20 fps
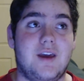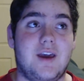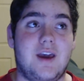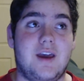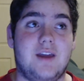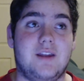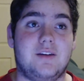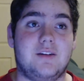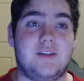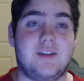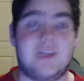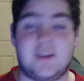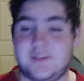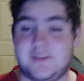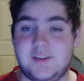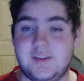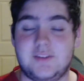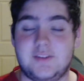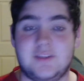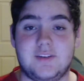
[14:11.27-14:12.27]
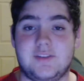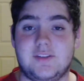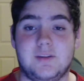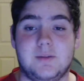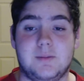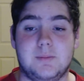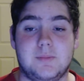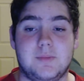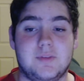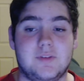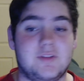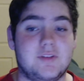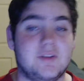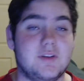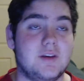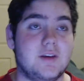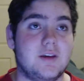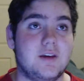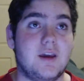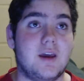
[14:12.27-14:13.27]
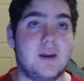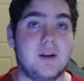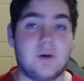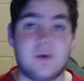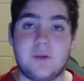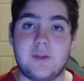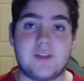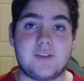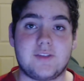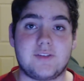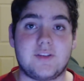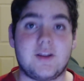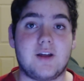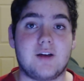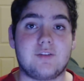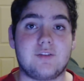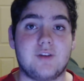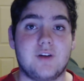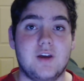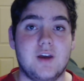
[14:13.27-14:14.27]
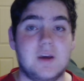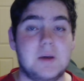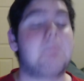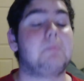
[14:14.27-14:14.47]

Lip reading: and testing systems and all that stuff,